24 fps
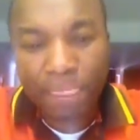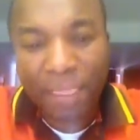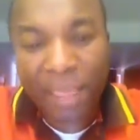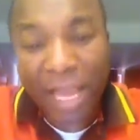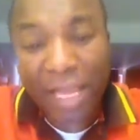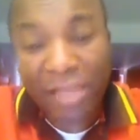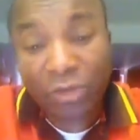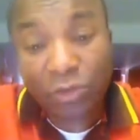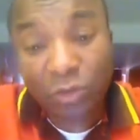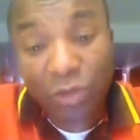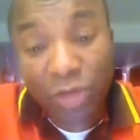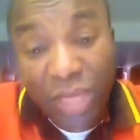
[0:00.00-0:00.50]

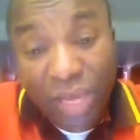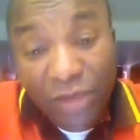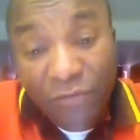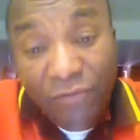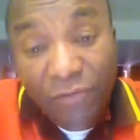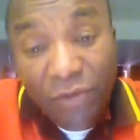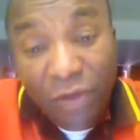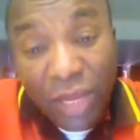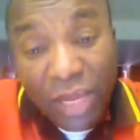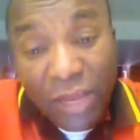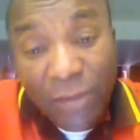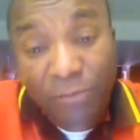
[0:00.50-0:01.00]
and you
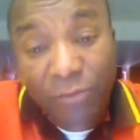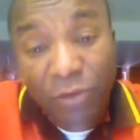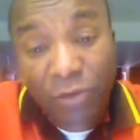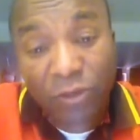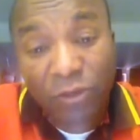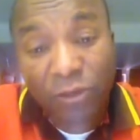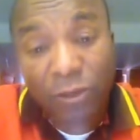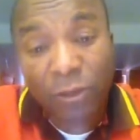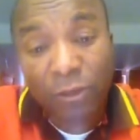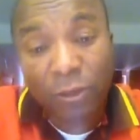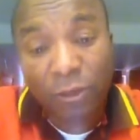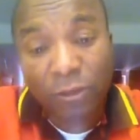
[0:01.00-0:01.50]
give him
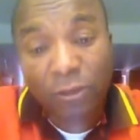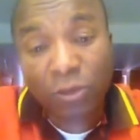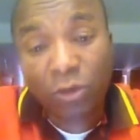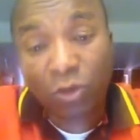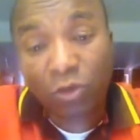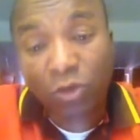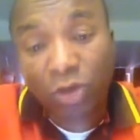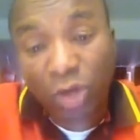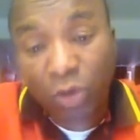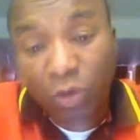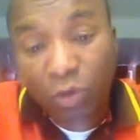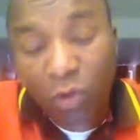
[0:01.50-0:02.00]
those,
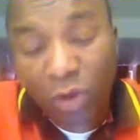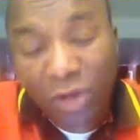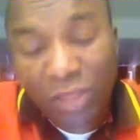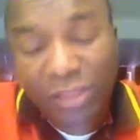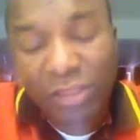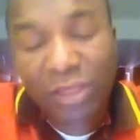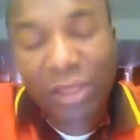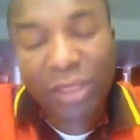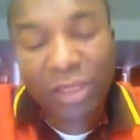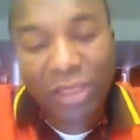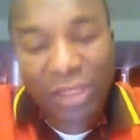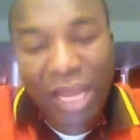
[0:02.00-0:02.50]

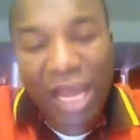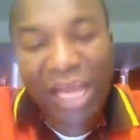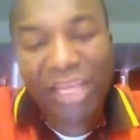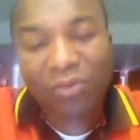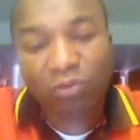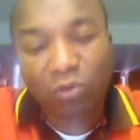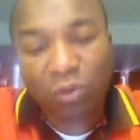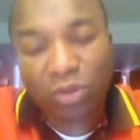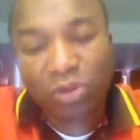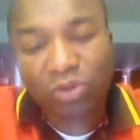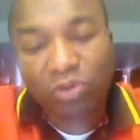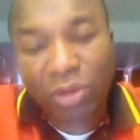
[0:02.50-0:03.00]
requests, that's
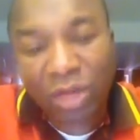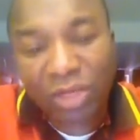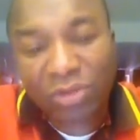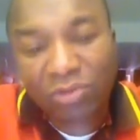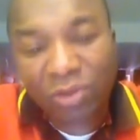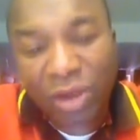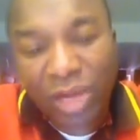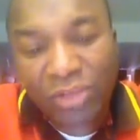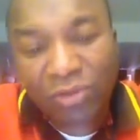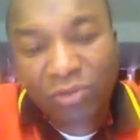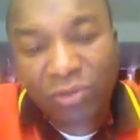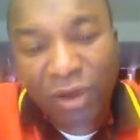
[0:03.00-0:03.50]
what you are
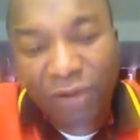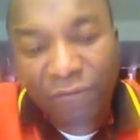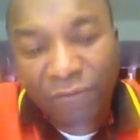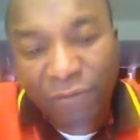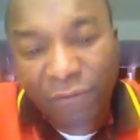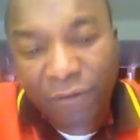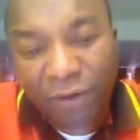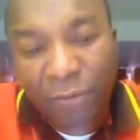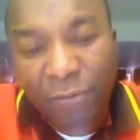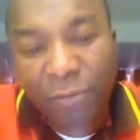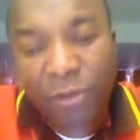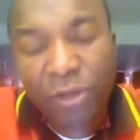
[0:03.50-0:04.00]
trying to
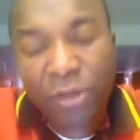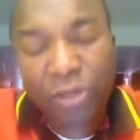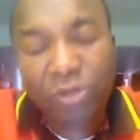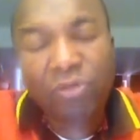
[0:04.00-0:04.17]
affirm.